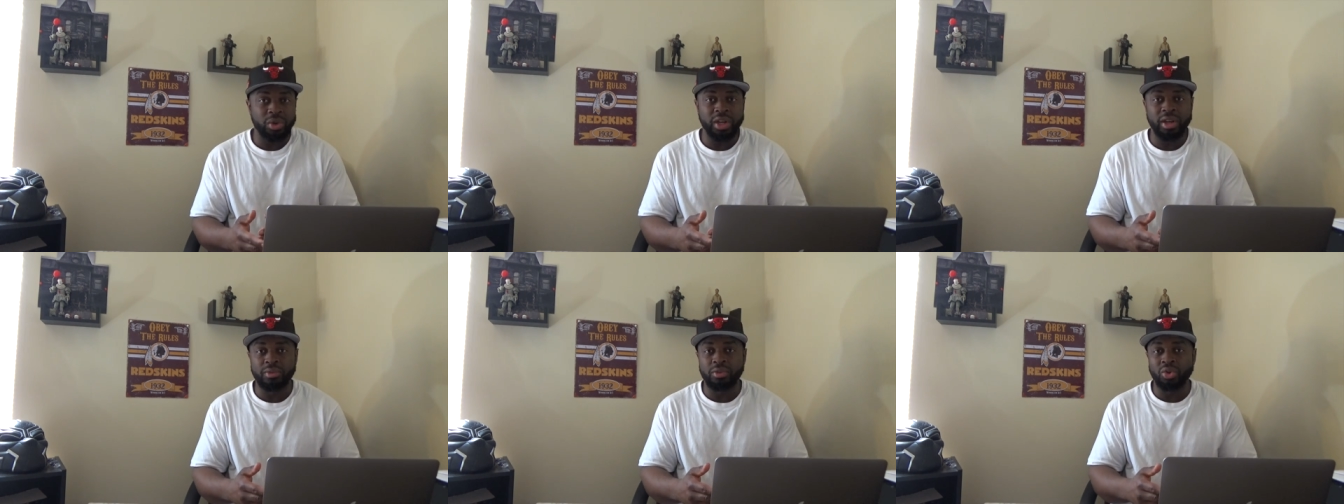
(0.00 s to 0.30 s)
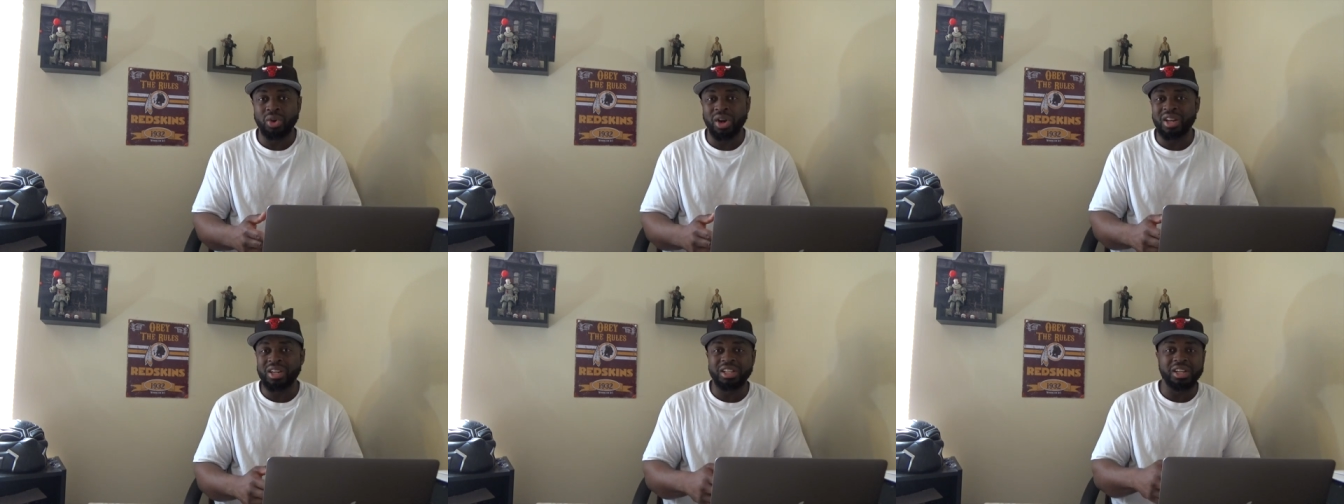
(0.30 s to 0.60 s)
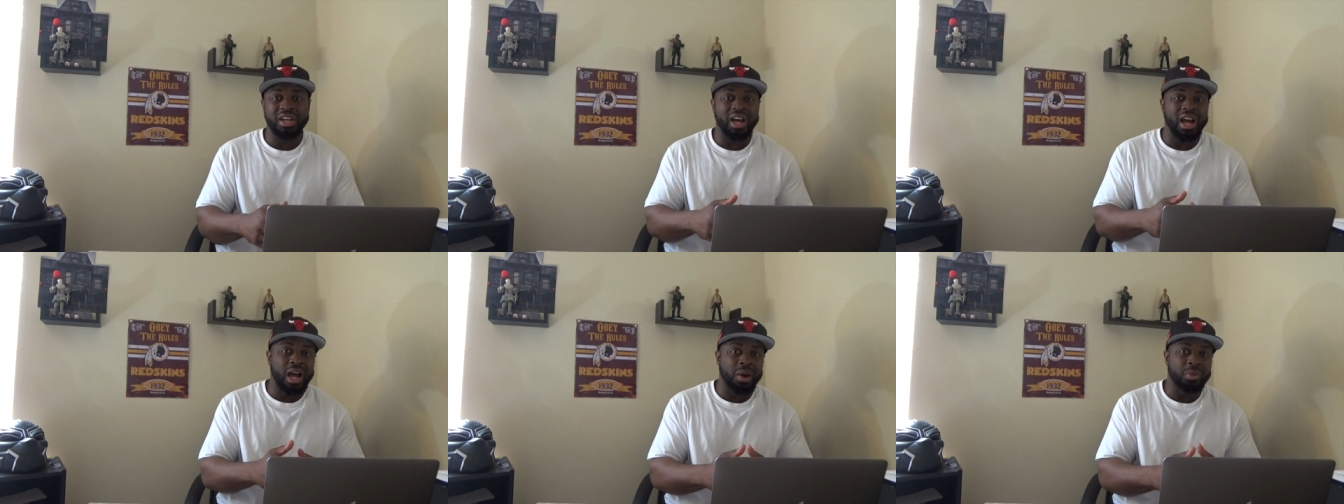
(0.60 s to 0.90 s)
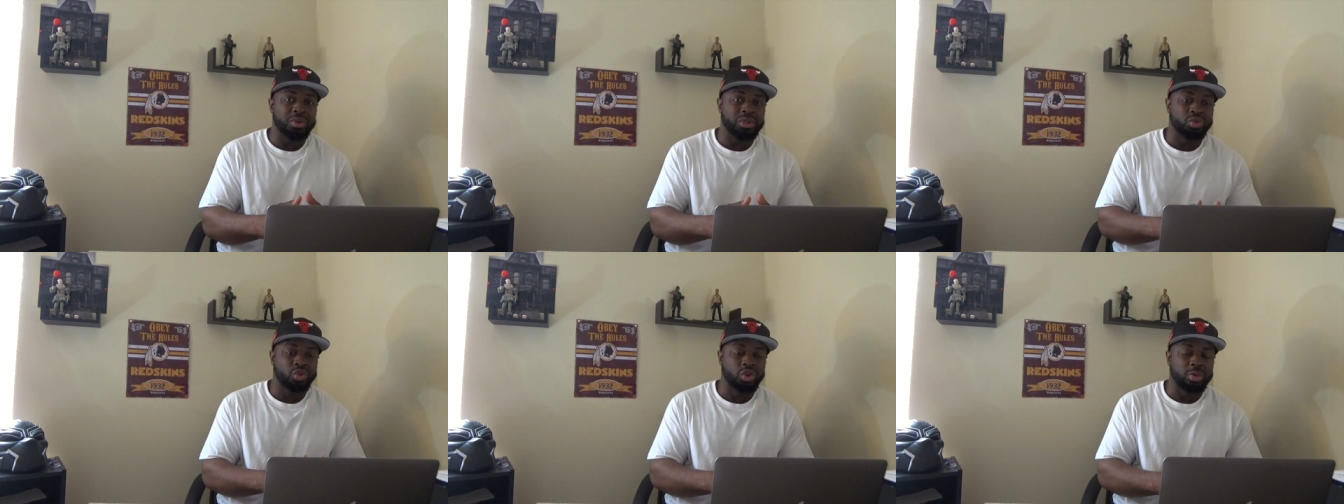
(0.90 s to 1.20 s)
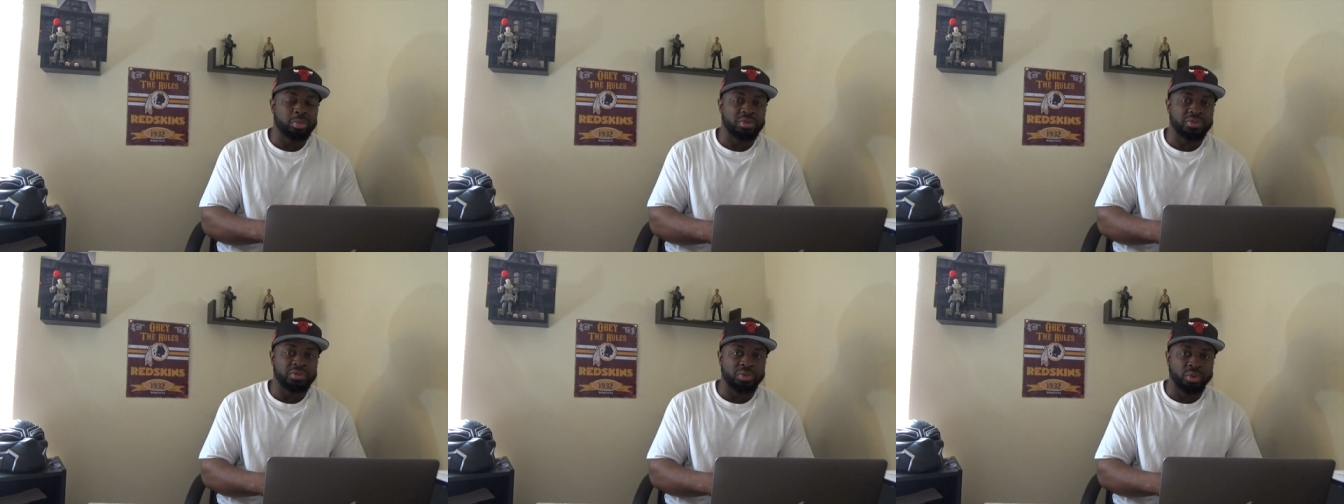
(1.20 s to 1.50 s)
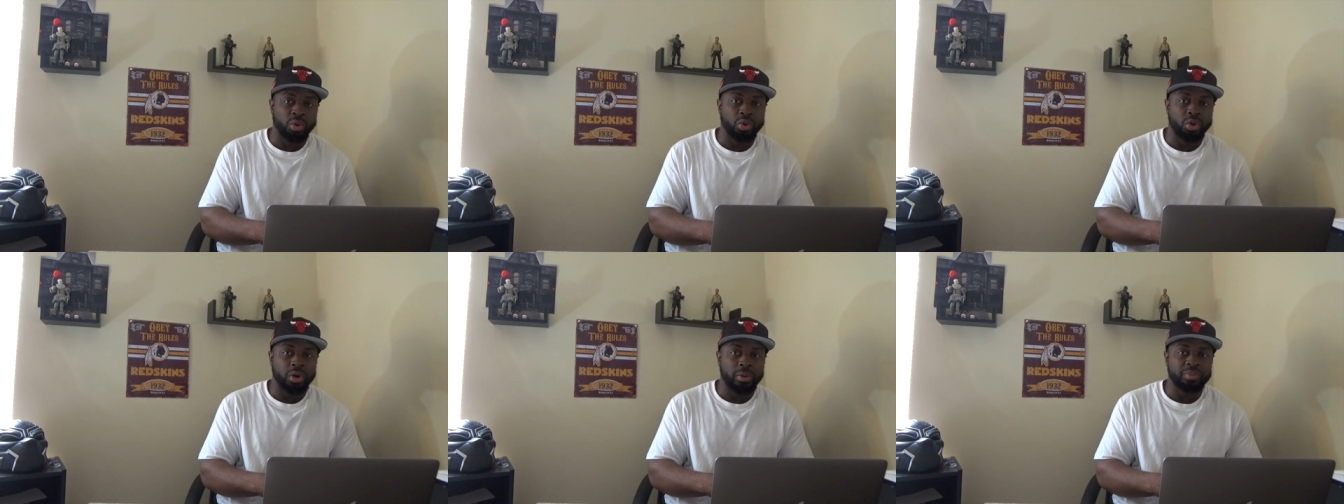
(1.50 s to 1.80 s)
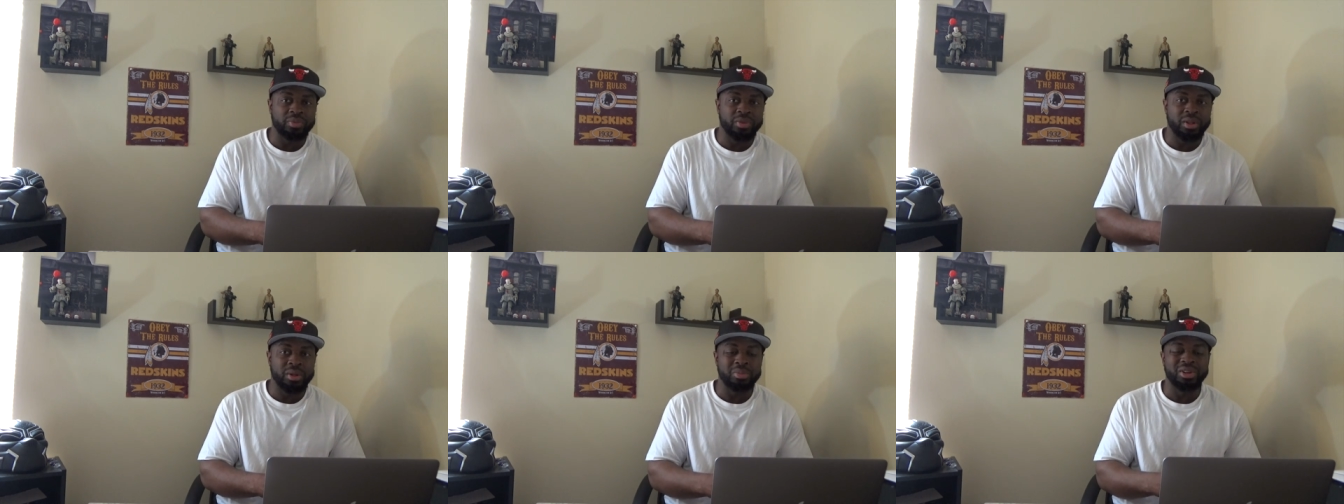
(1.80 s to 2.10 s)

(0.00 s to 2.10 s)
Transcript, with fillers: We have no idea how it's going to perform.